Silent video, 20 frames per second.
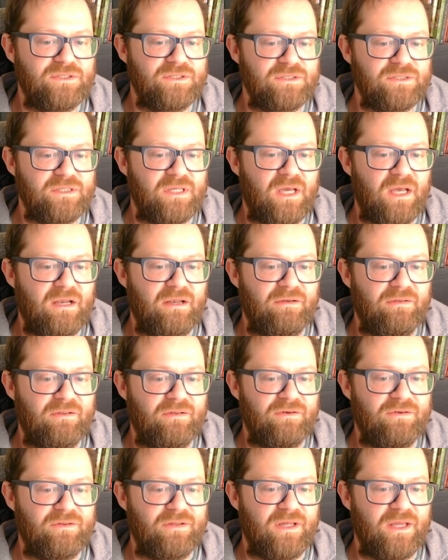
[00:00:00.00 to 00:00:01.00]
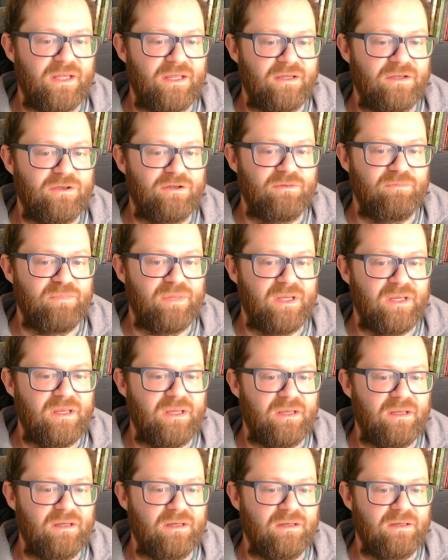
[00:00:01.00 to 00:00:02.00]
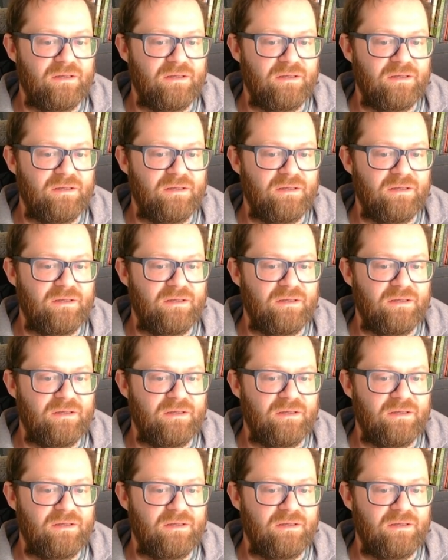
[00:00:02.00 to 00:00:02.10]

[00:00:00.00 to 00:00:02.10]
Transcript: just kind of look like it could be